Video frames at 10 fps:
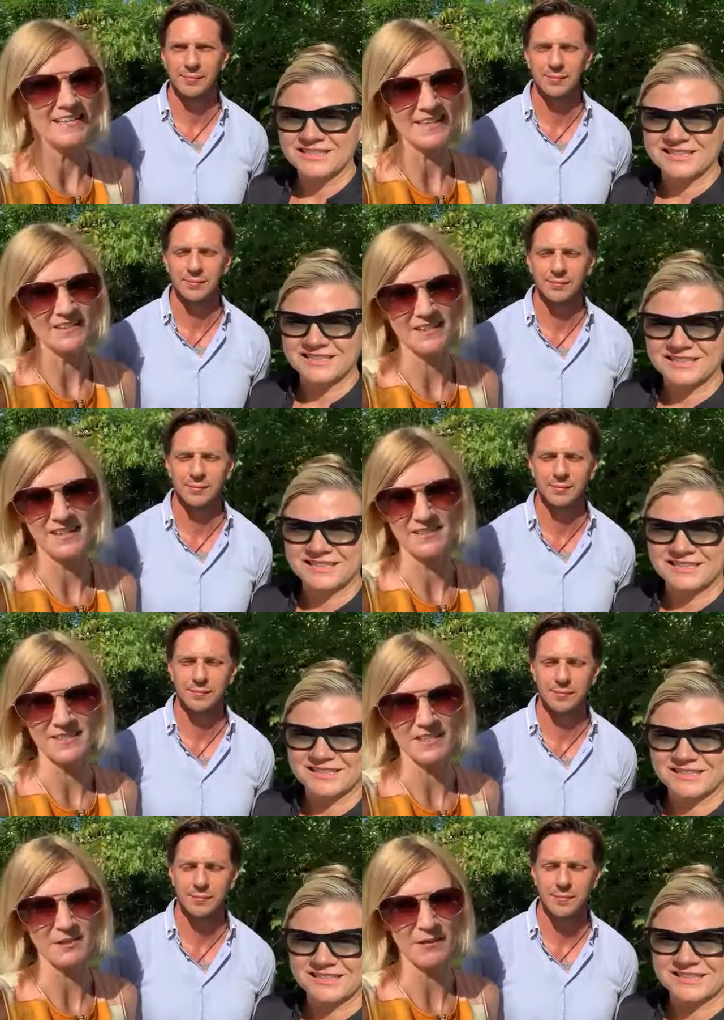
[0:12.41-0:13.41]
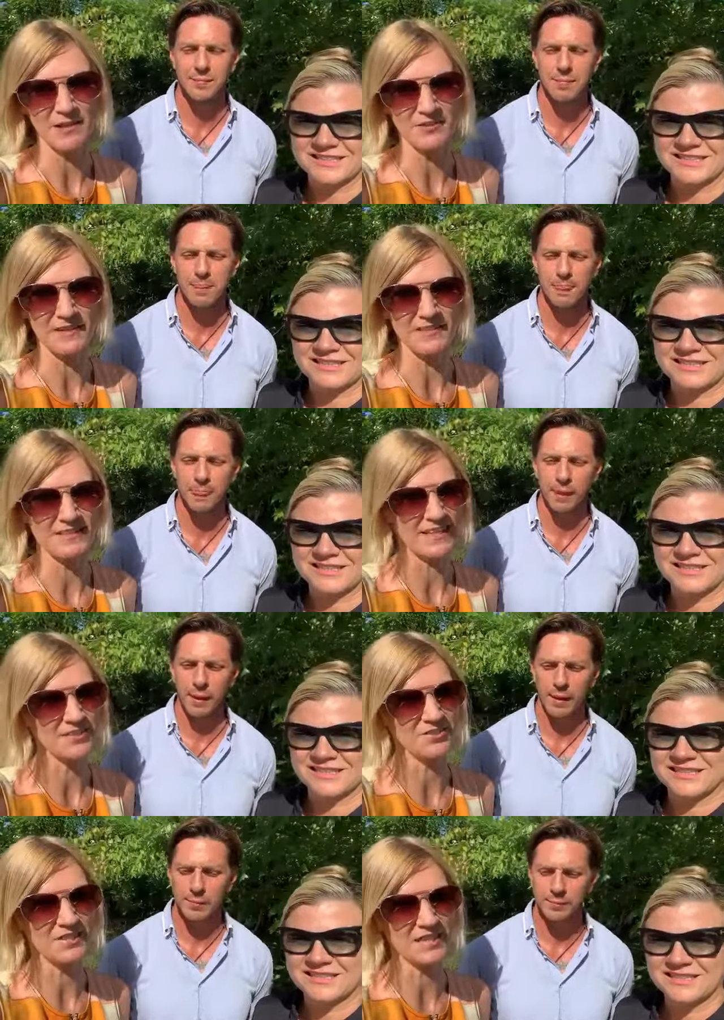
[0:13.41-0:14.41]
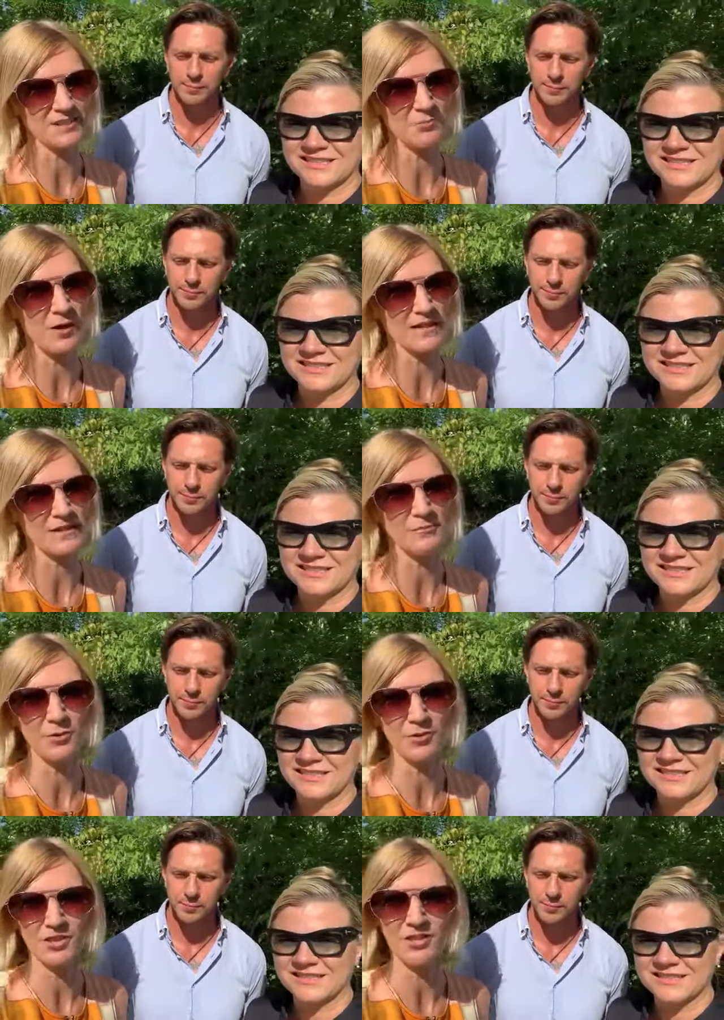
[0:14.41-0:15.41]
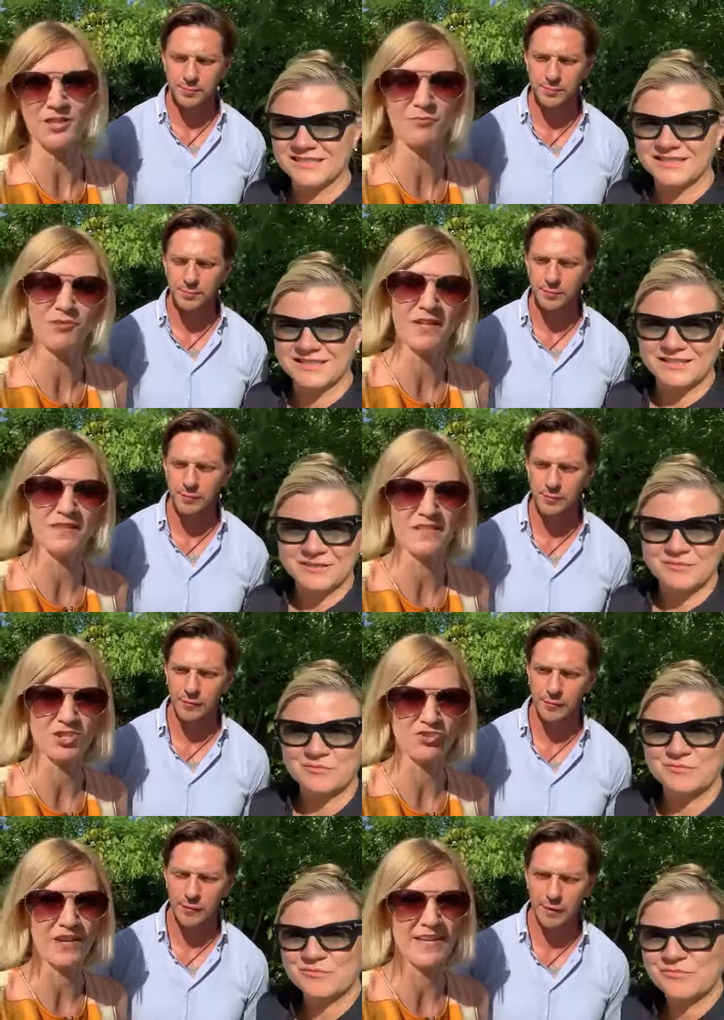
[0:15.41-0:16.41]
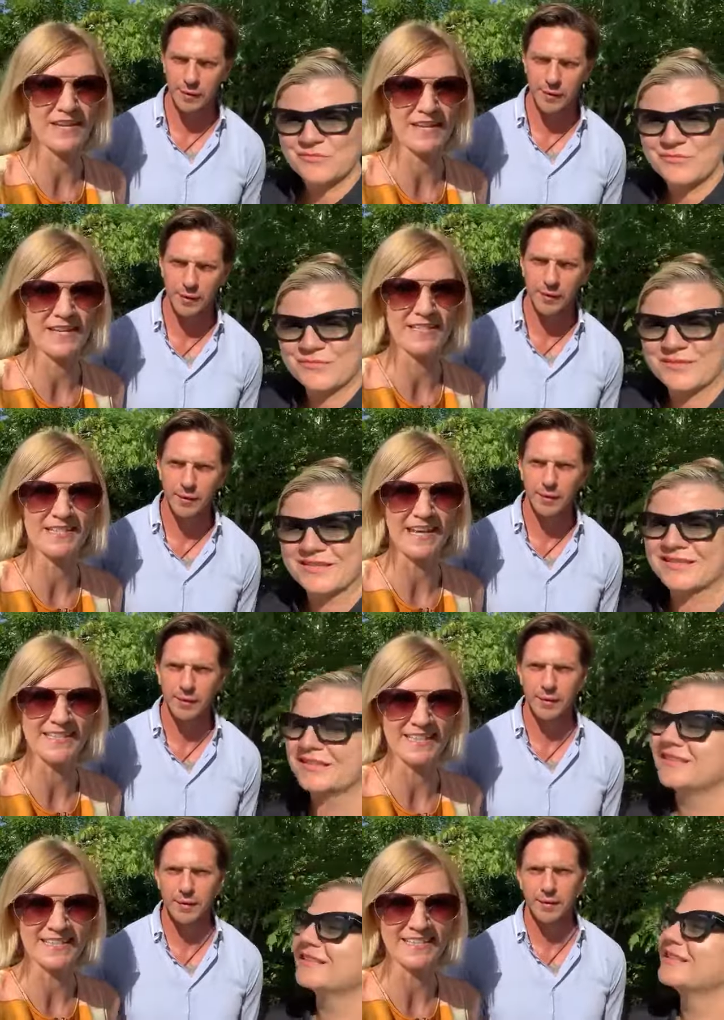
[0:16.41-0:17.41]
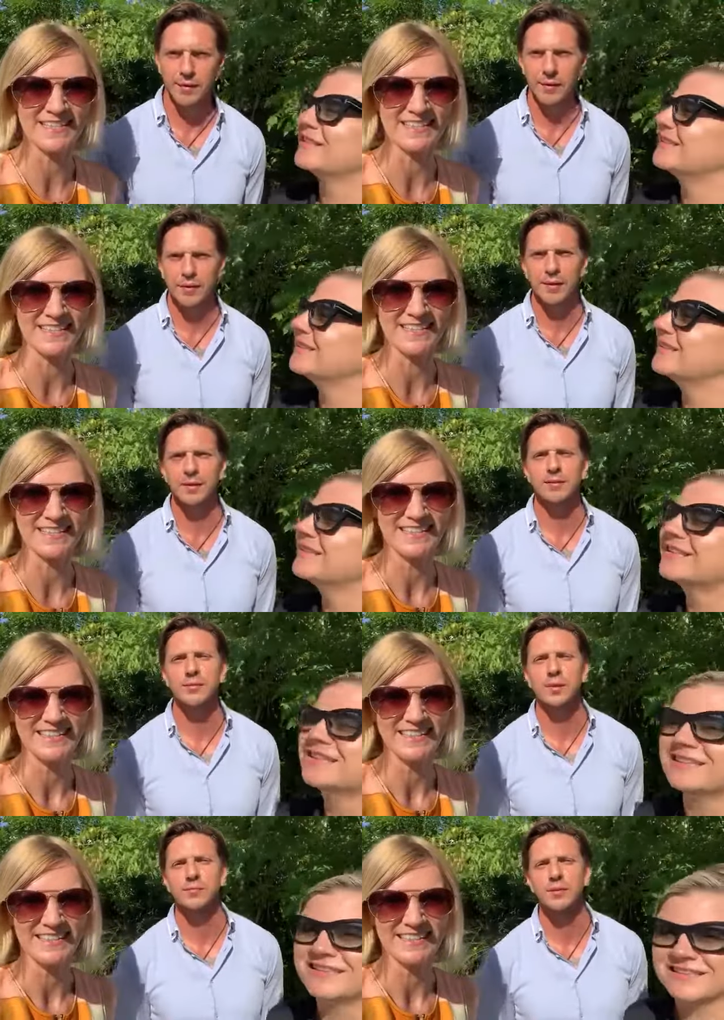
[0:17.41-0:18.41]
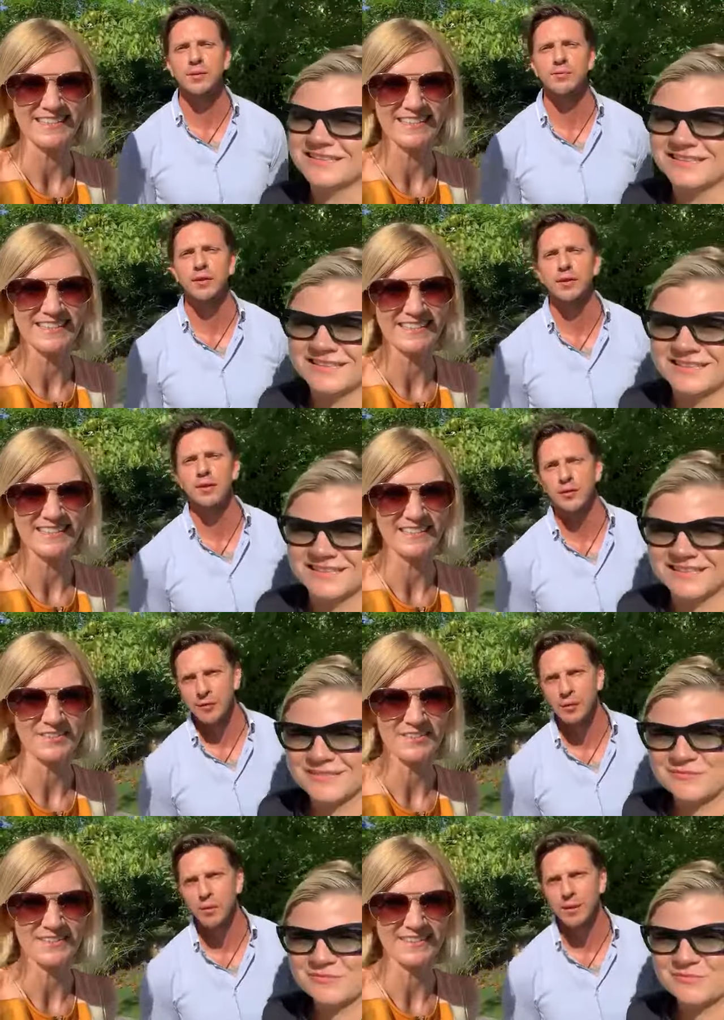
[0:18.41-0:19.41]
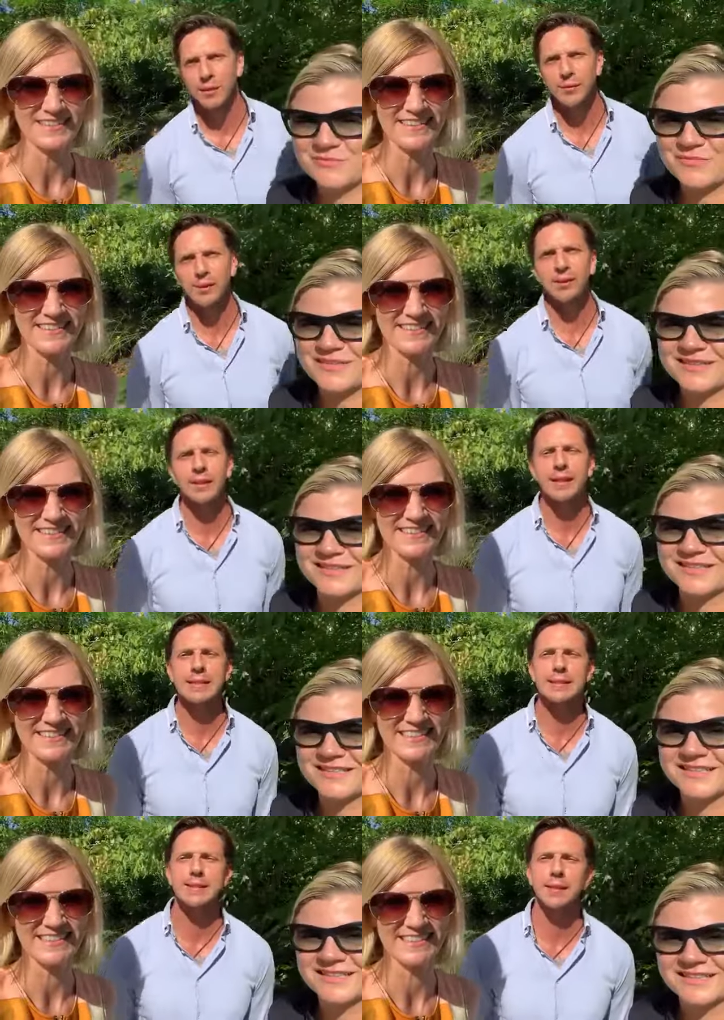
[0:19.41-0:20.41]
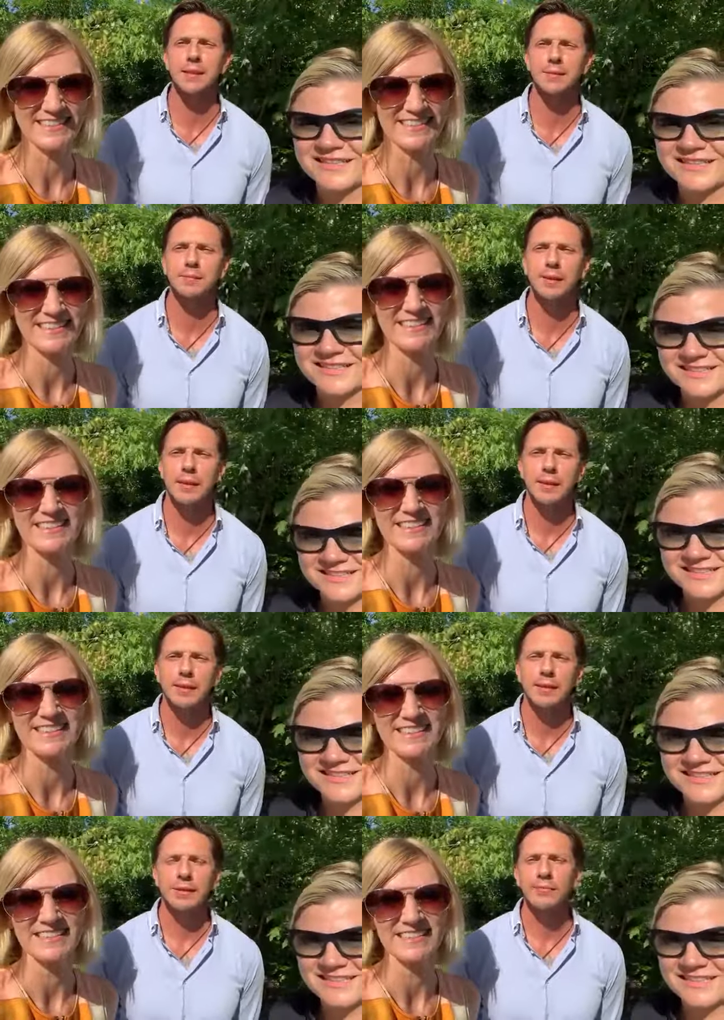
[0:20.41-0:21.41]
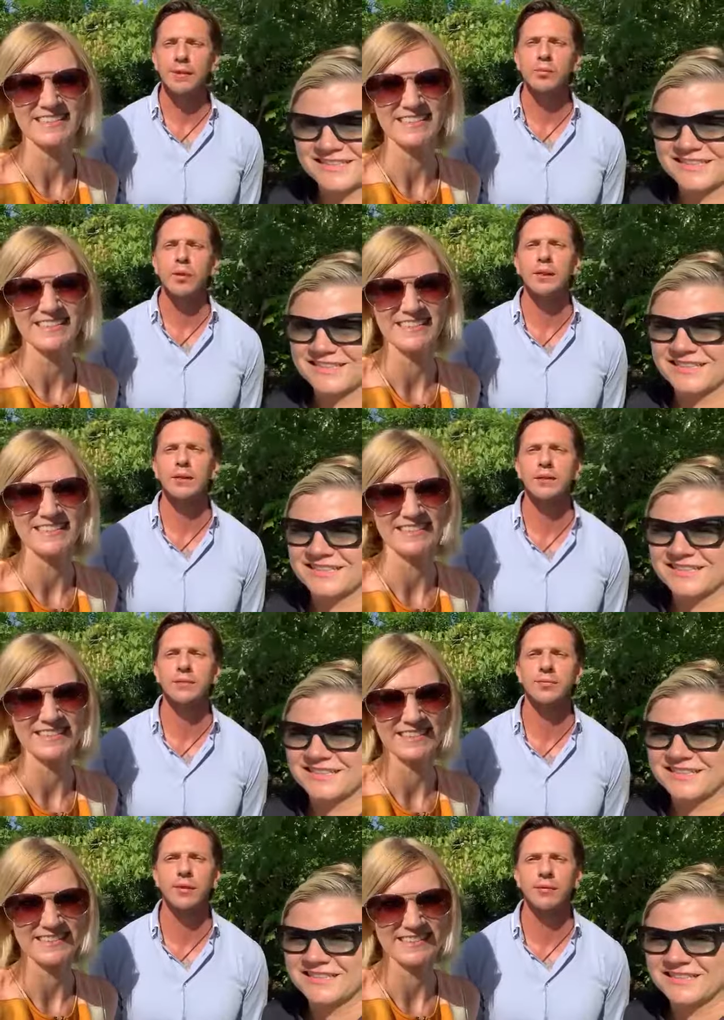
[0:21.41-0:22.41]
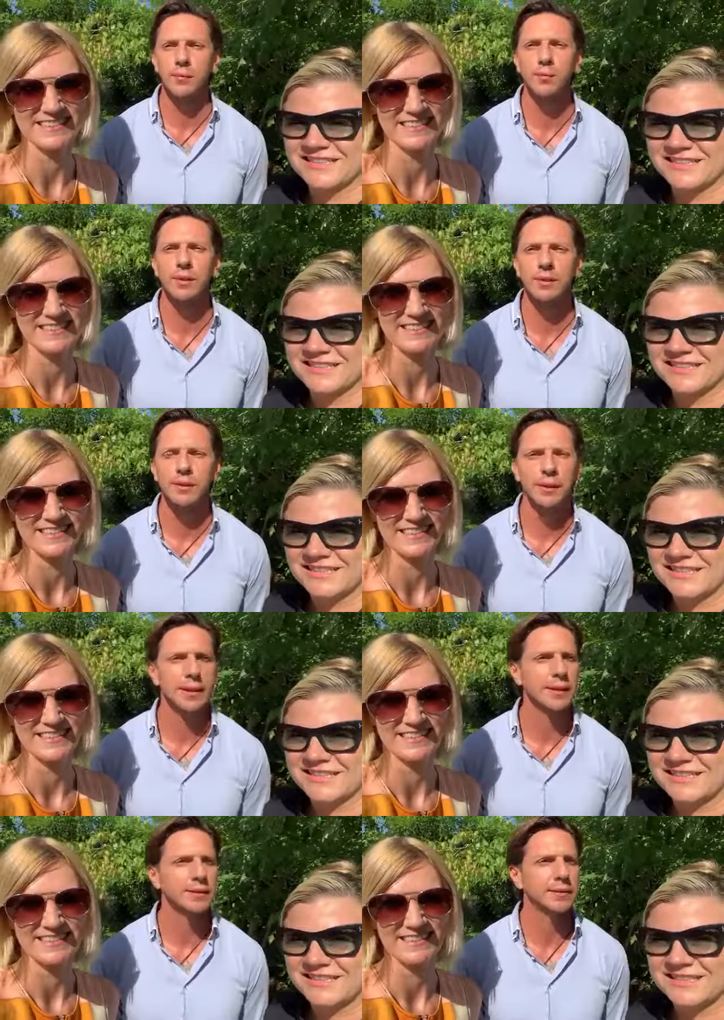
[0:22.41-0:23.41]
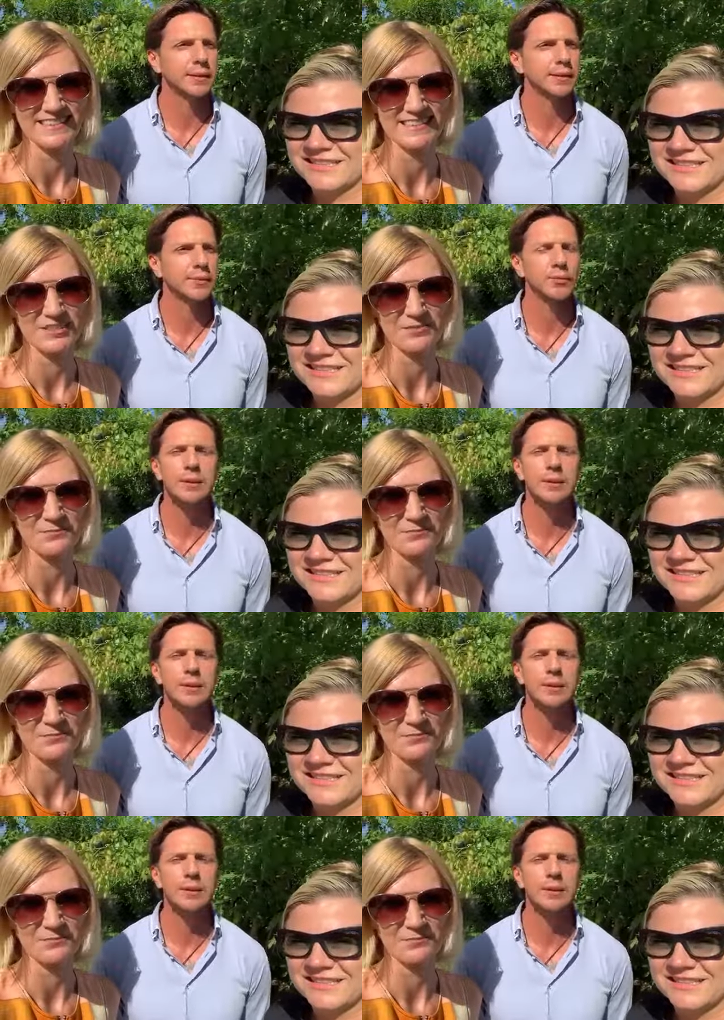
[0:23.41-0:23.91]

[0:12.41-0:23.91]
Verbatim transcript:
Speaker 1: Daniel here is the spa director. Daniel, tell us why it's important to bring this training here to Andaz.
Speaker 2: Yes, well, first of all, hello everyone out there, and um, definitely wellness is for everyone, and uh,